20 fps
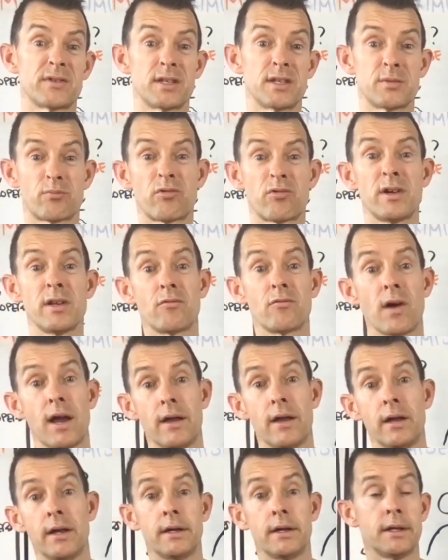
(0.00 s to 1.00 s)
So it's pretty
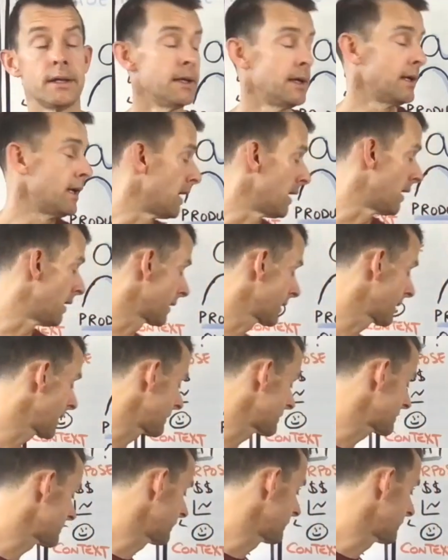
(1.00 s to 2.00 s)
rare. cancelling